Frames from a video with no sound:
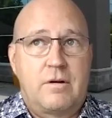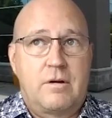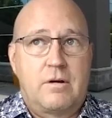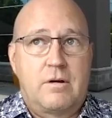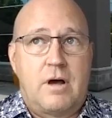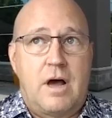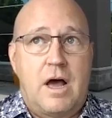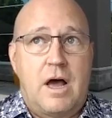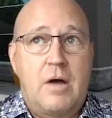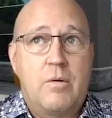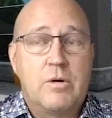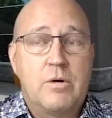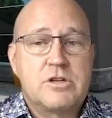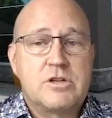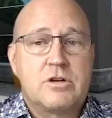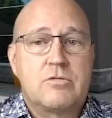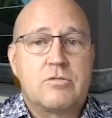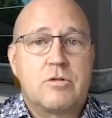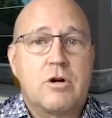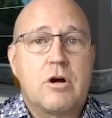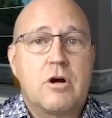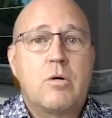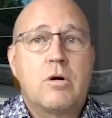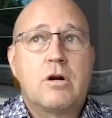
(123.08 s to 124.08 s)
I was a
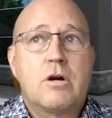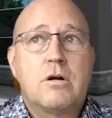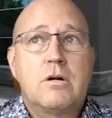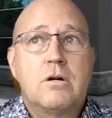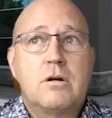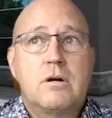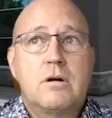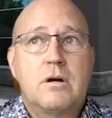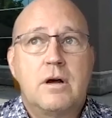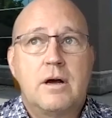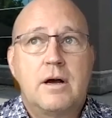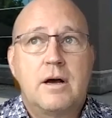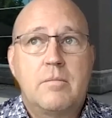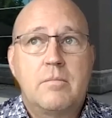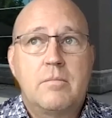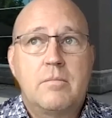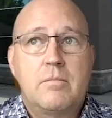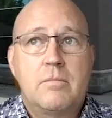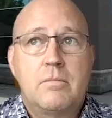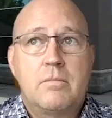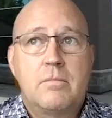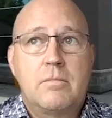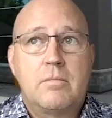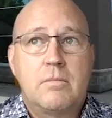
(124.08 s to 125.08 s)
grower,
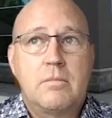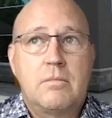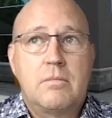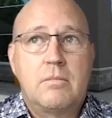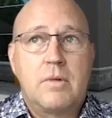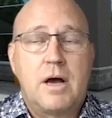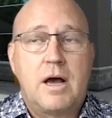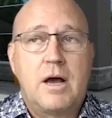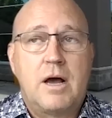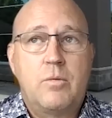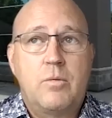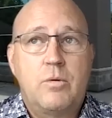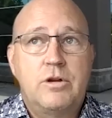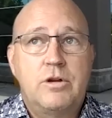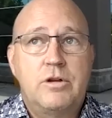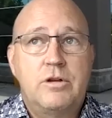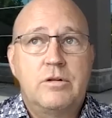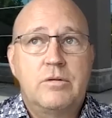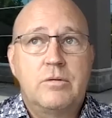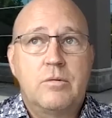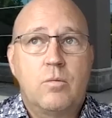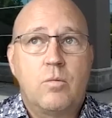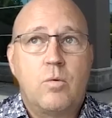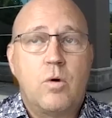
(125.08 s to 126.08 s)
I
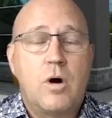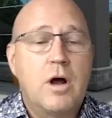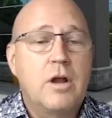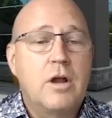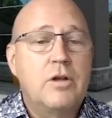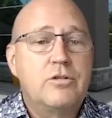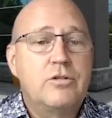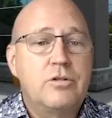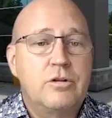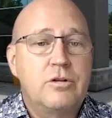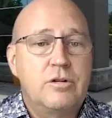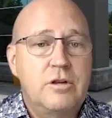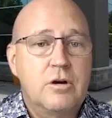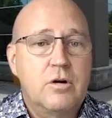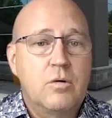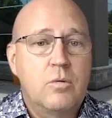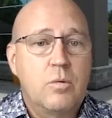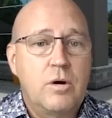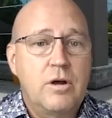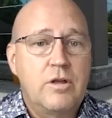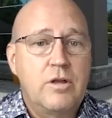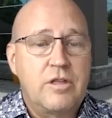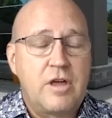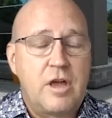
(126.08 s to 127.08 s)
would want to deal
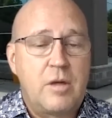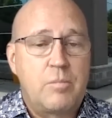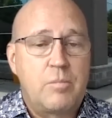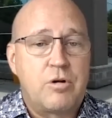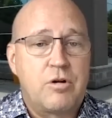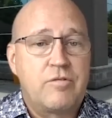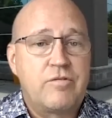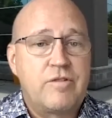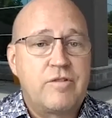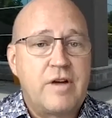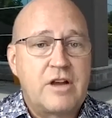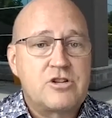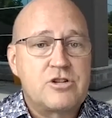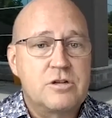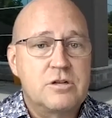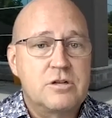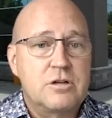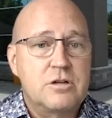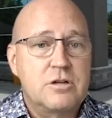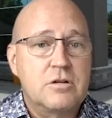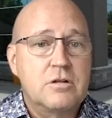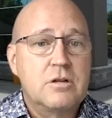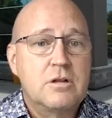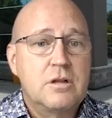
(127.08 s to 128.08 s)
with a
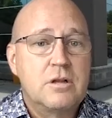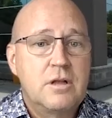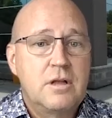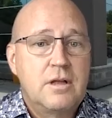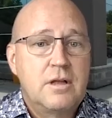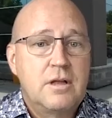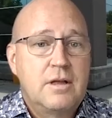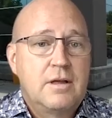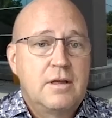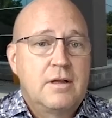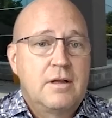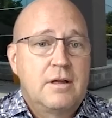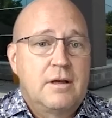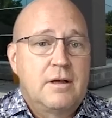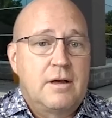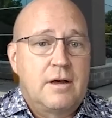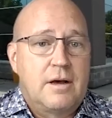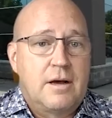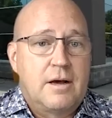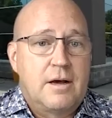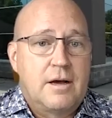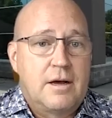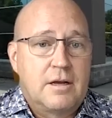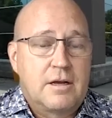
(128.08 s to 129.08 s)
professional
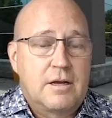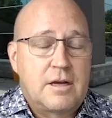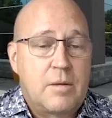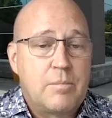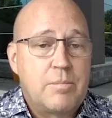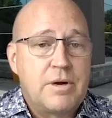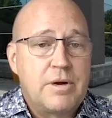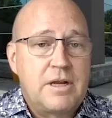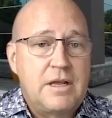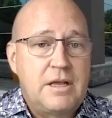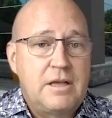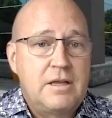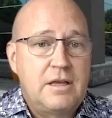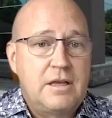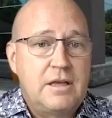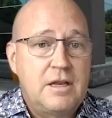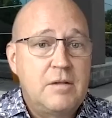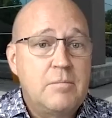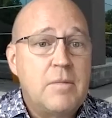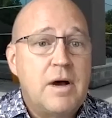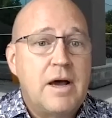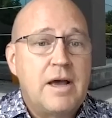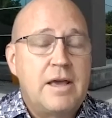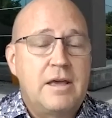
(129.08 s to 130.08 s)
company
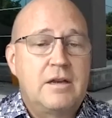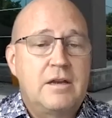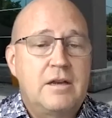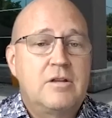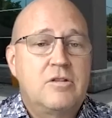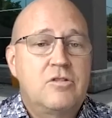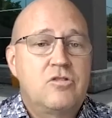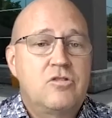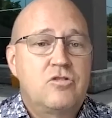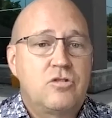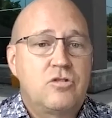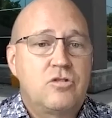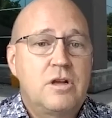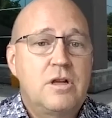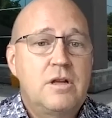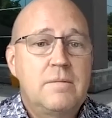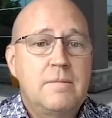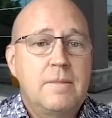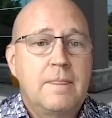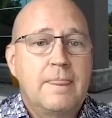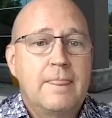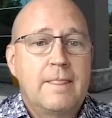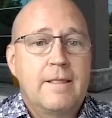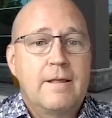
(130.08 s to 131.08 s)
in my industry
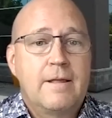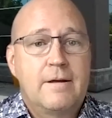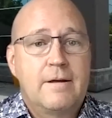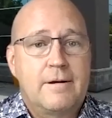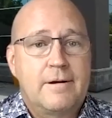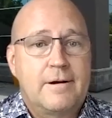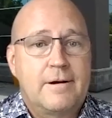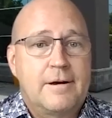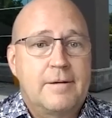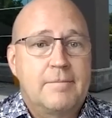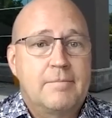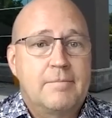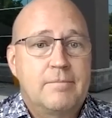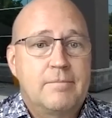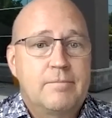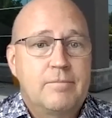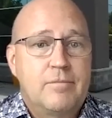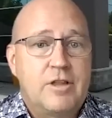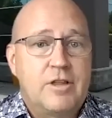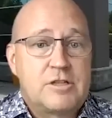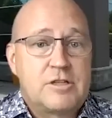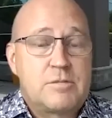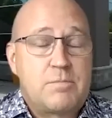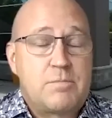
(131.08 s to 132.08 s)

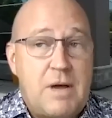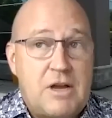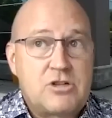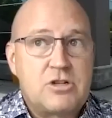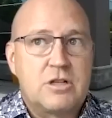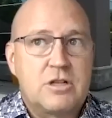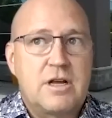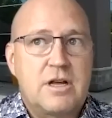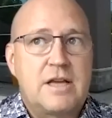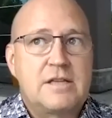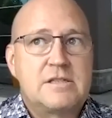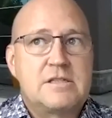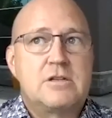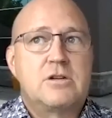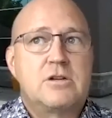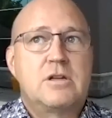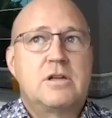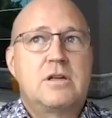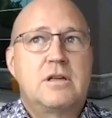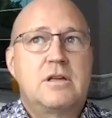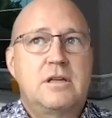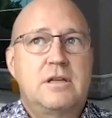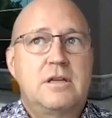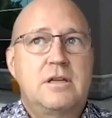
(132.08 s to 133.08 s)
that specialize
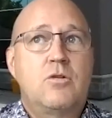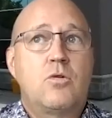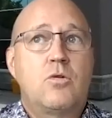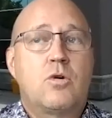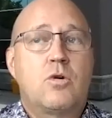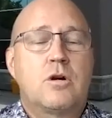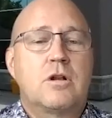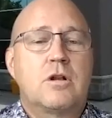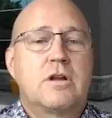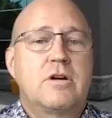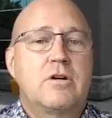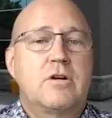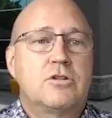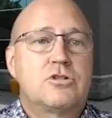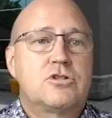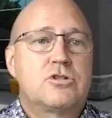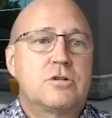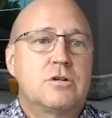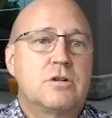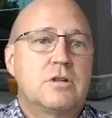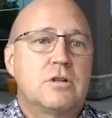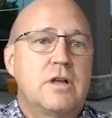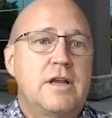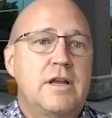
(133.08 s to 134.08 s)
in
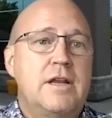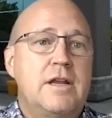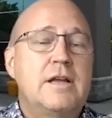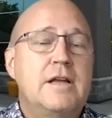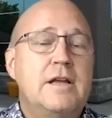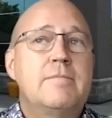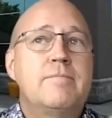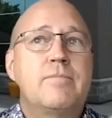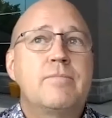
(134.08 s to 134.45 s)
horticultural lighting.